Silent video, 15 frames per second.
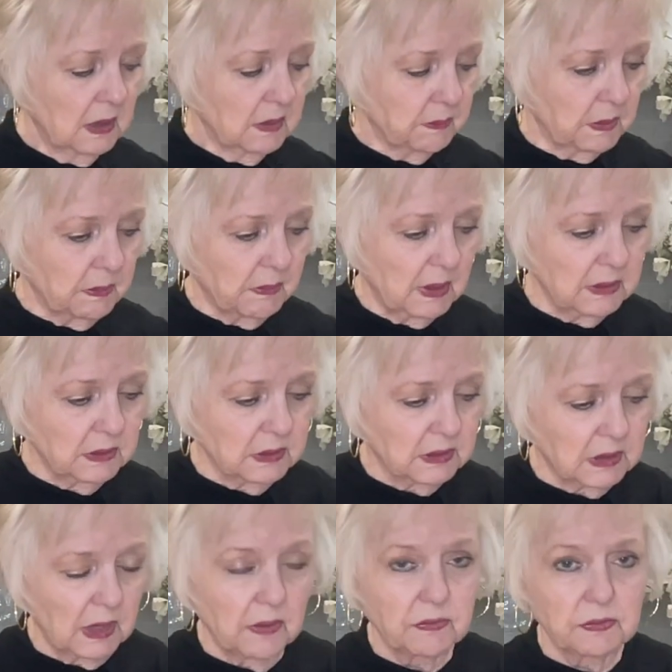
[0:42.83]
But mine just
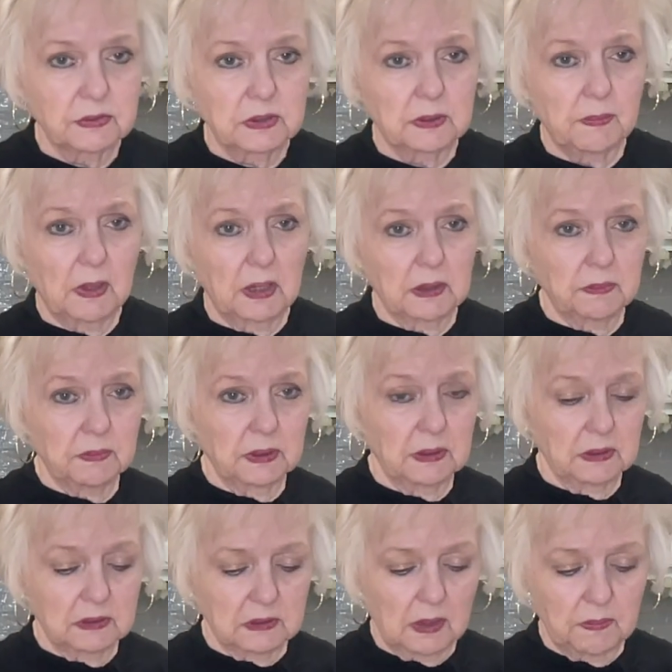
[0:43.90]
covers the bottom and
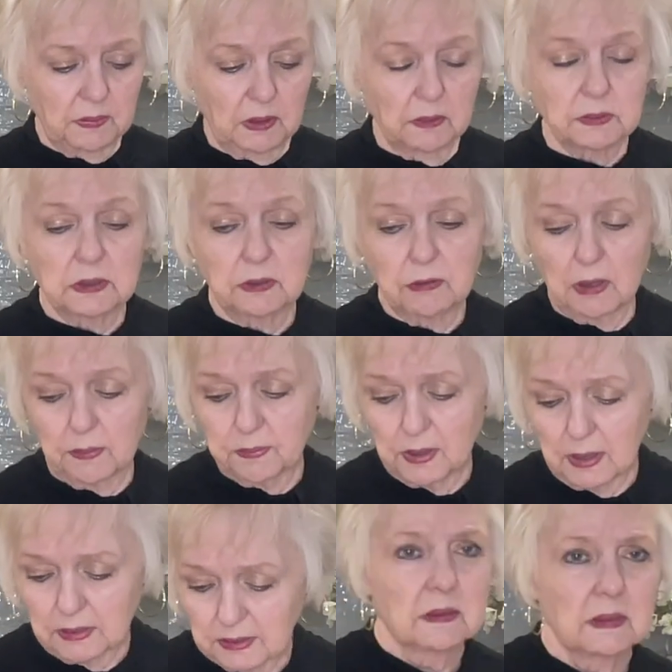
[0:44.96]
then I belong to the crock
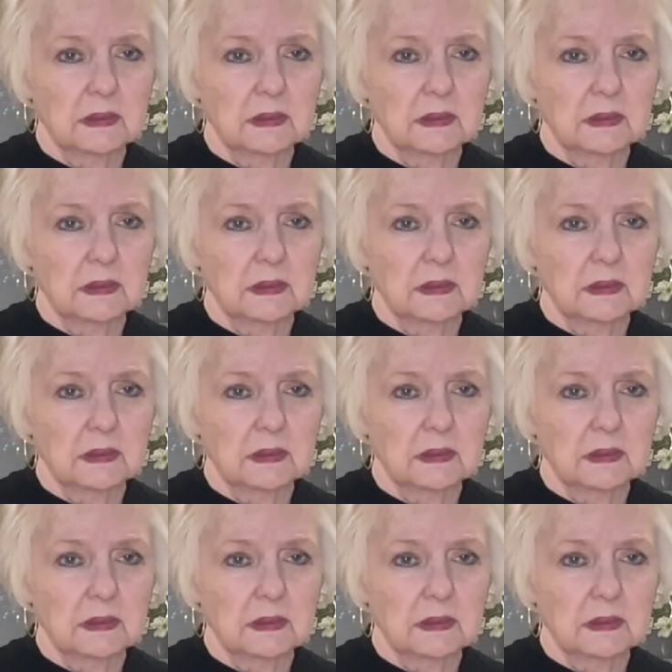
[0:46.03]
pot.